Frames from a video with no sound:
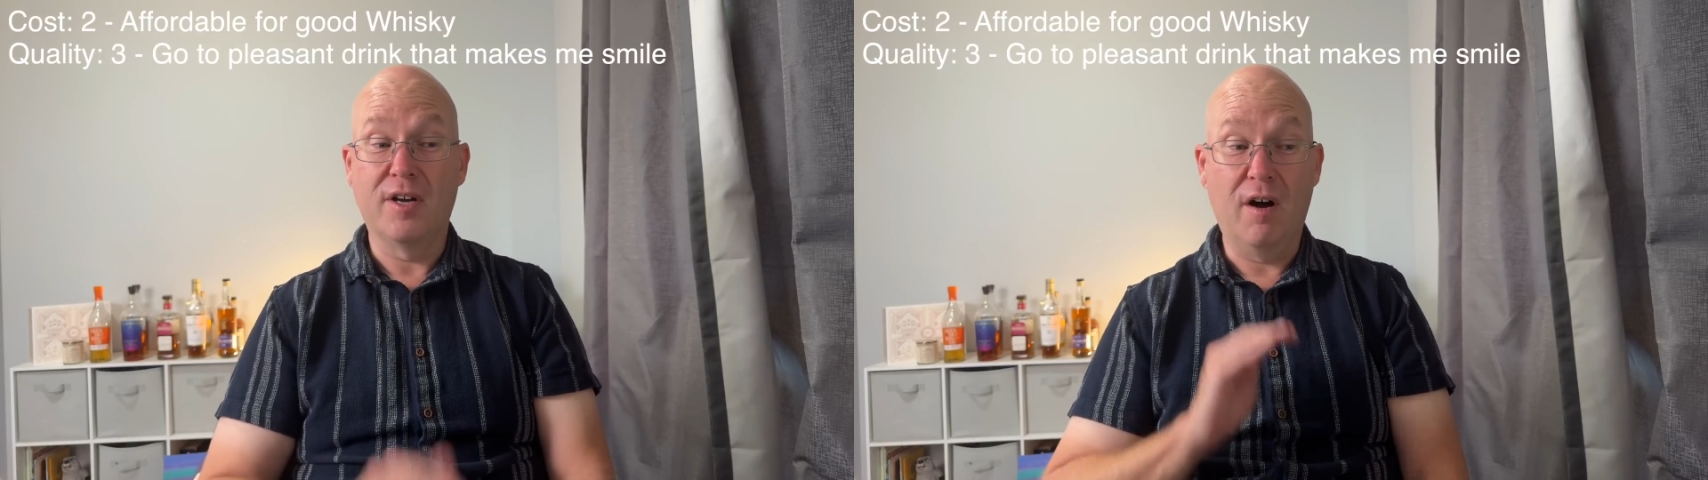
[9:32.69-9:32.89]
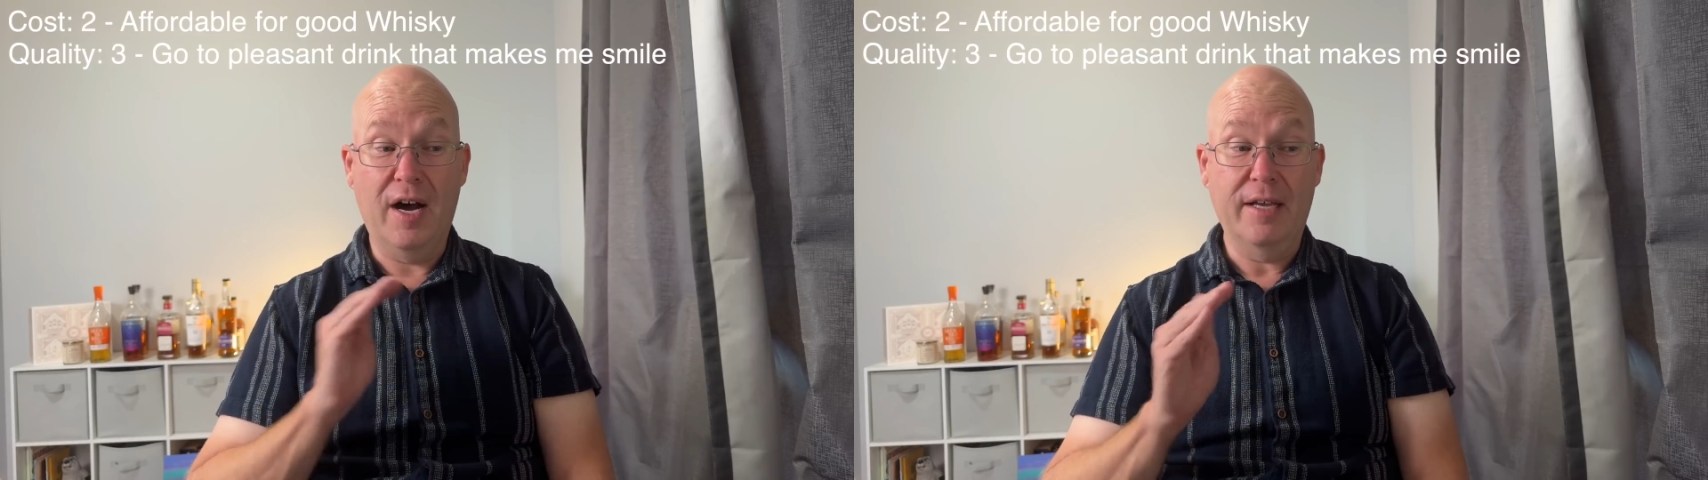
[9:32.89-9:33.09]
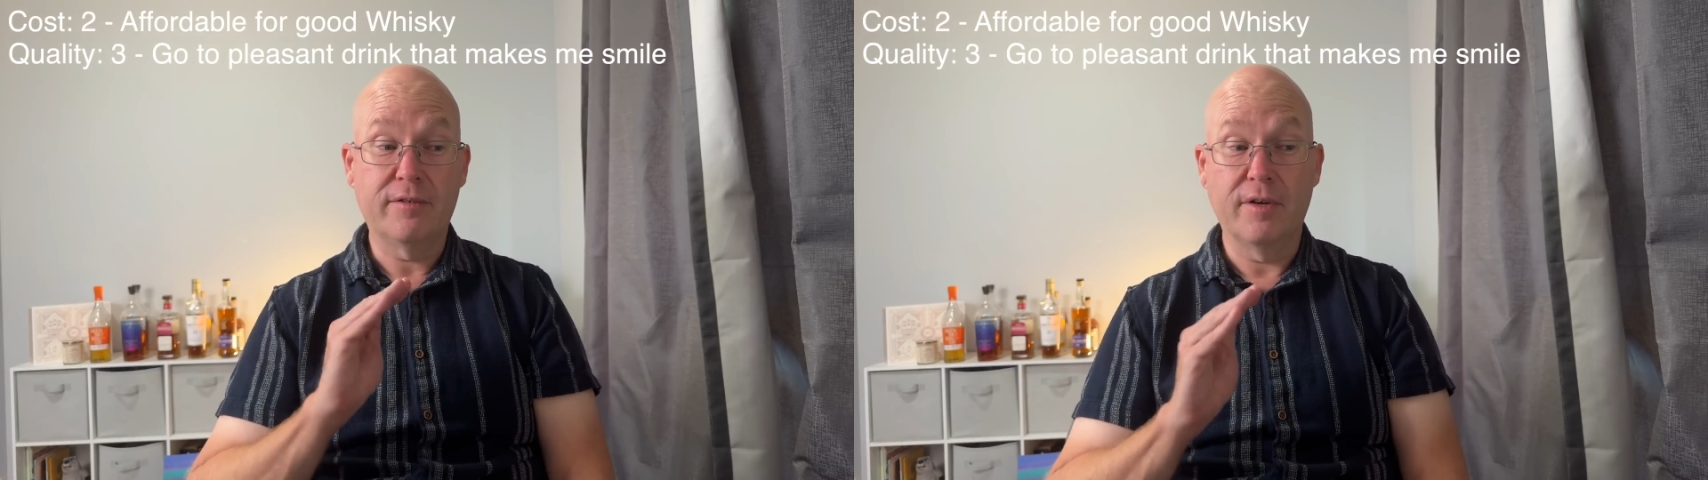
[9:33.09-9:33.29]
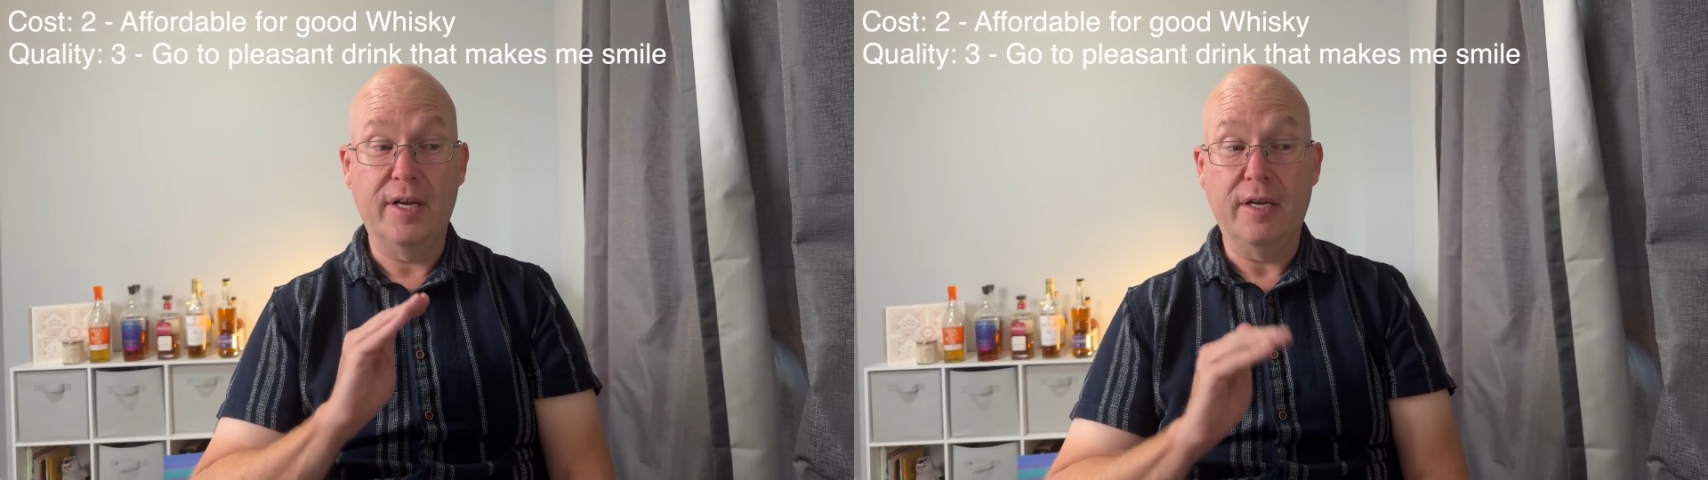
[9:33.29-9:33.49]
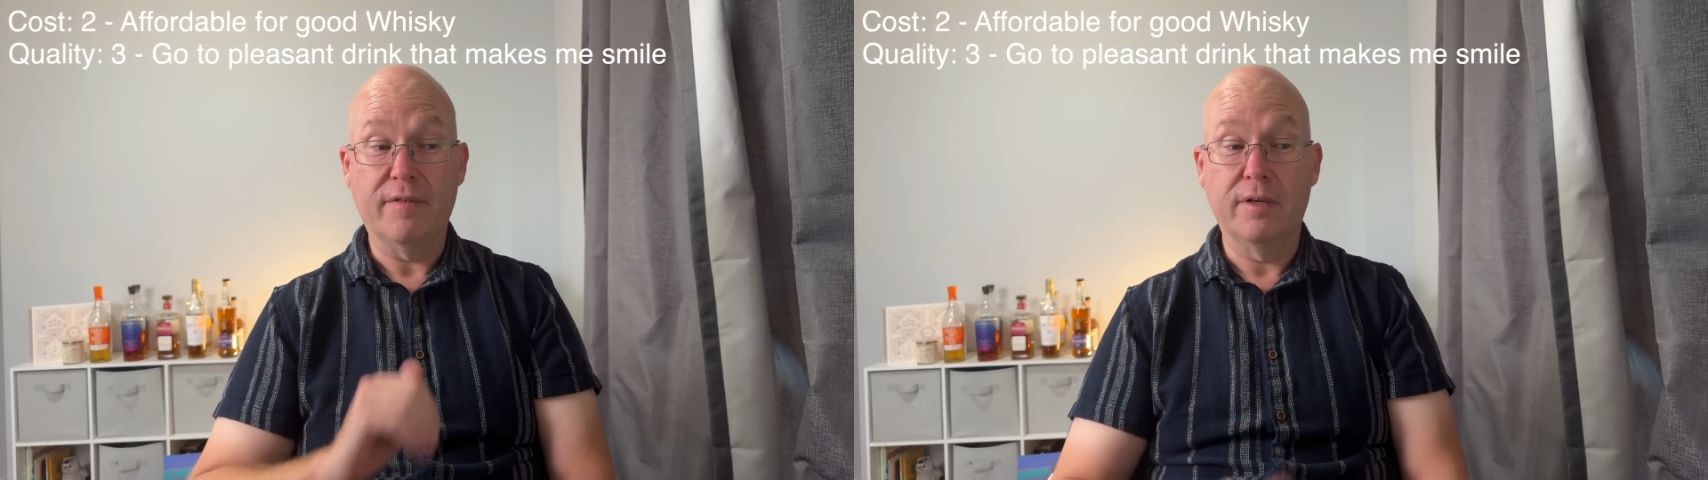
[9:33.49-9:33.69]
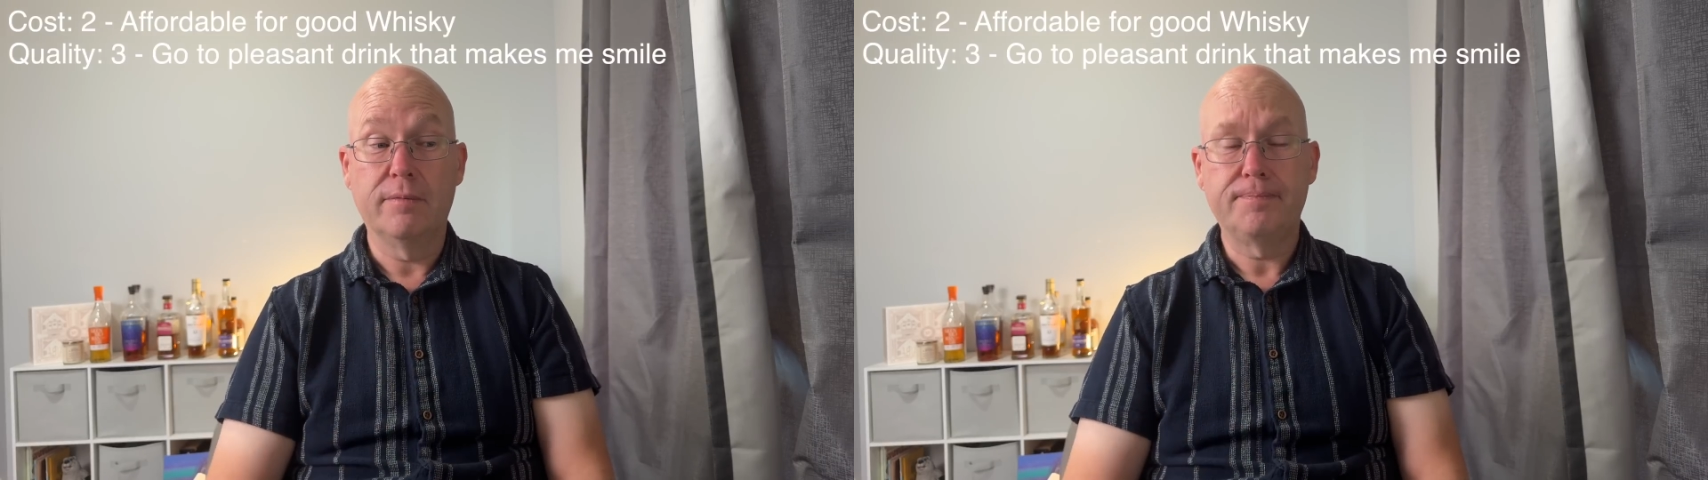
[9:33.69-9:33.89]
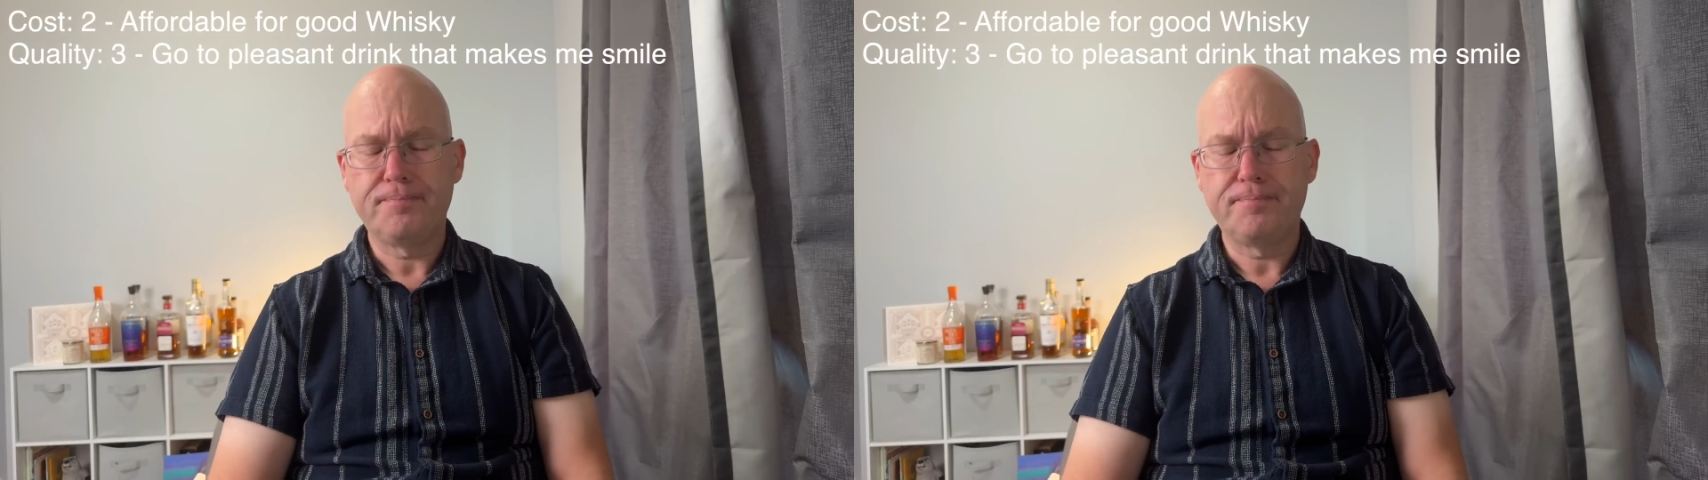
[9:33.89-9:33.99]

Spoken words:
a high 3 even.